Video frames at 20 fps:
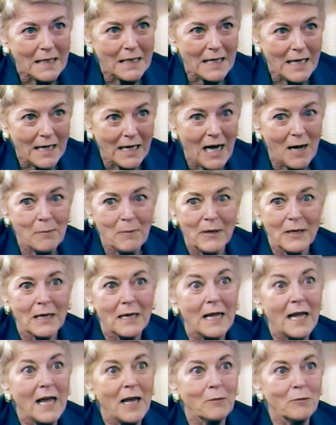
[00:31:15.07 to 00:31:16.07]
get up
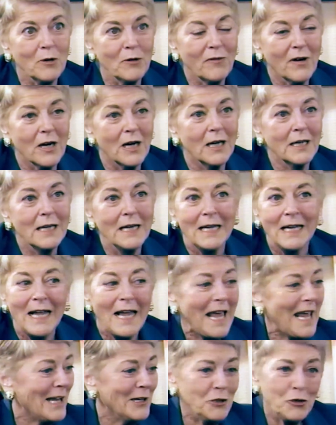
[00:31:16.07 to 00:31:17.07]
and move on,
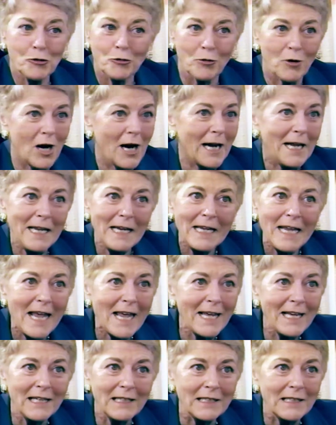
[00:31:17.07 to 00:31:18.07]
and try
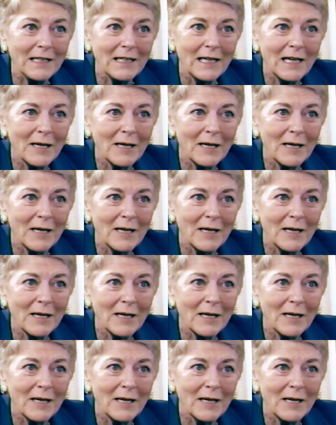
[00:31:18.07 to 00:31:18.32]
again.